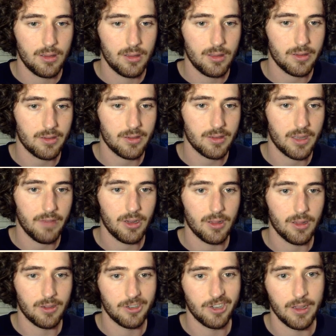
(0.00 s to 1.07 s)
Just give
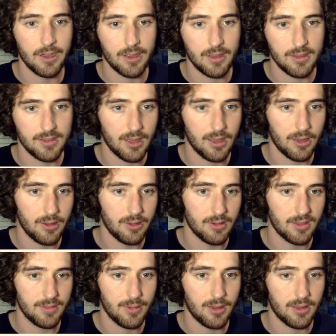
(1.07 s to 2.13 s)
another check and see how he
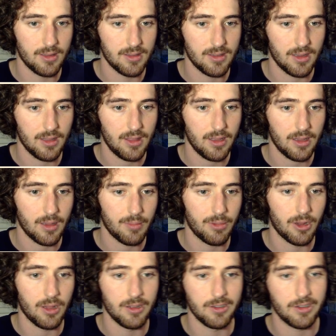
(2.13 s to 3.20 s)
responds. I think I'm
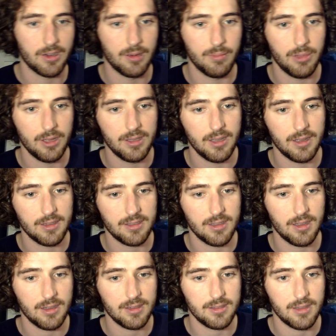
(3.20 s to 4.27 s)
probably just going to play takes
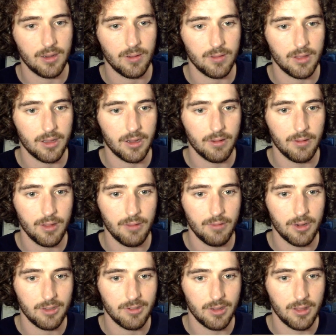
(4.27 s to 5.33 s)
next. I don't think I really want
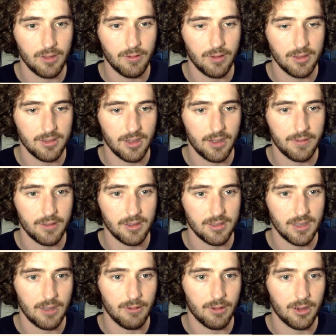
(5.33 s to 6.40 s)
to trade the queens off because
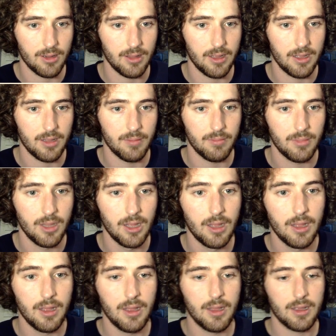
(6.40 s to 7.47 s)
now we're going to let him
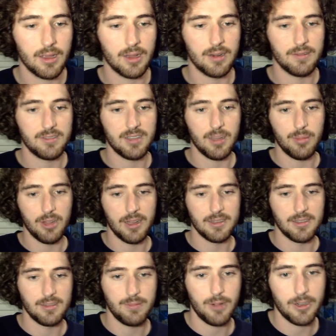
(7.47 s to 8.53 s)
kind of stabilize
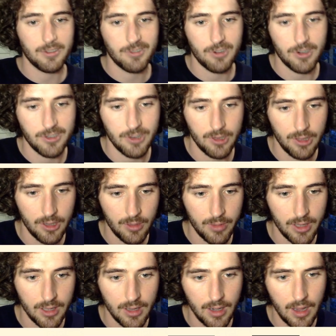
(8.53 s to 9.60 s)
his pawn structure a little
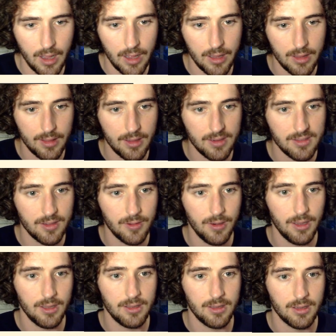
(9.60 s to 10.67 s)
bit, and there's no
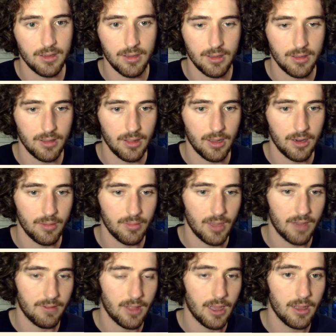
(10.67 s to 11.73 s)
need to let him
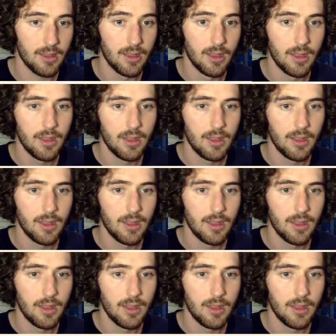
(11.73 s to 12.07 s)
have that.